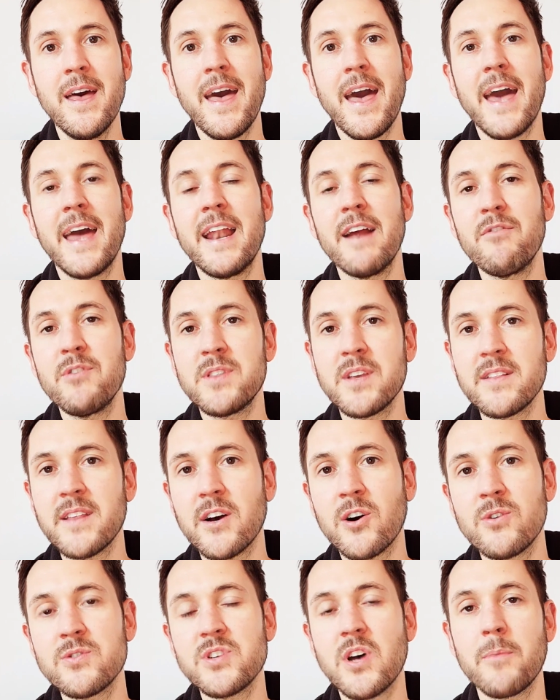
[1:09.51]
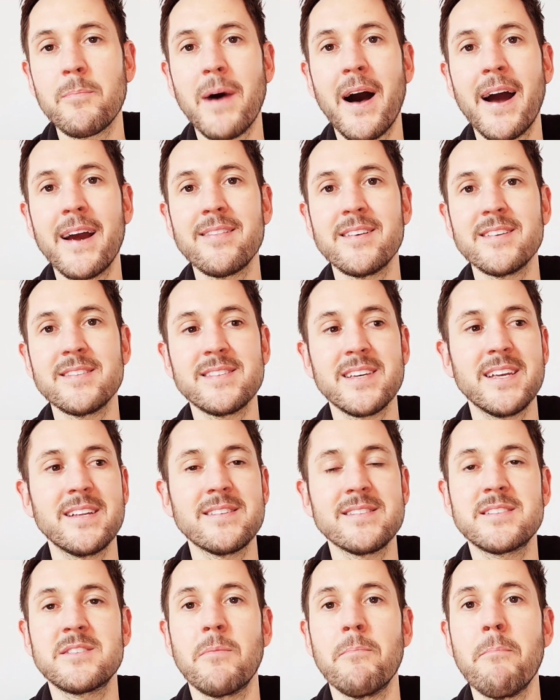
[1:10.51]
and everything that goes on behind the
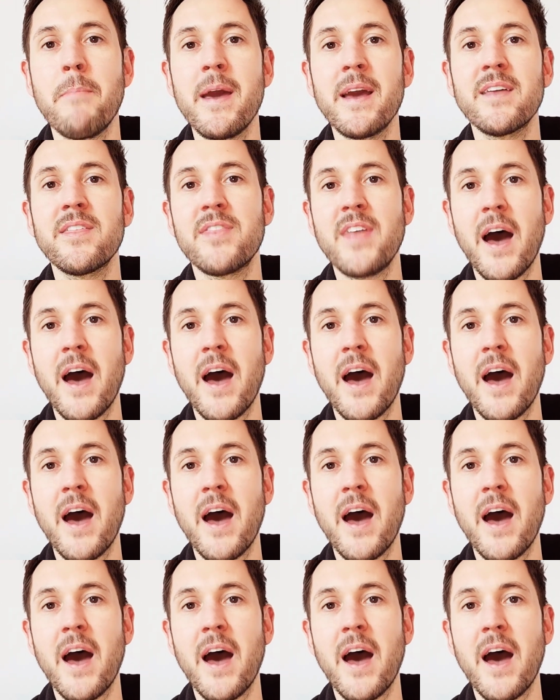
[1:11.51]
scenes to make